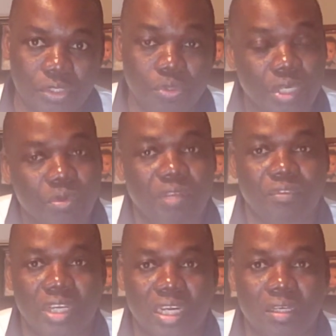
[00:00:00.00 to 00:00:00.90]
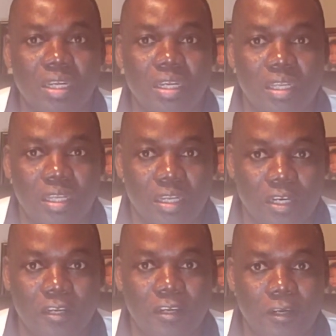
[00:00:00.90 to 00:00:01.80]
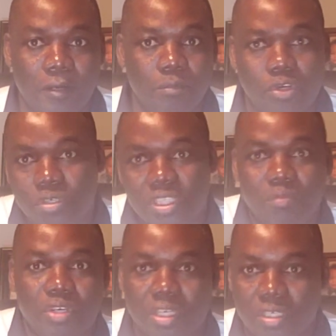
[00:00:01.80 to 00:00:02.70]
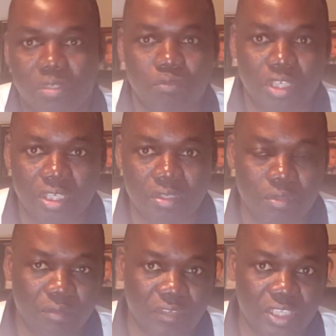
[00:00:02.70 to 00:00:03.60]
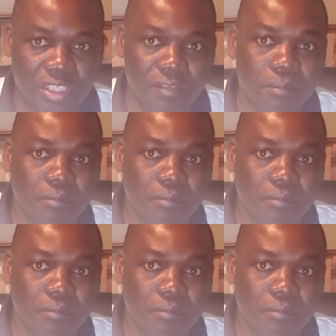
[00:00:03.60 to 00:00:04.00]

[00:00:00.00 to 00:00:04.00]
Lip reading: So they will give you that letter, or somebody else within the university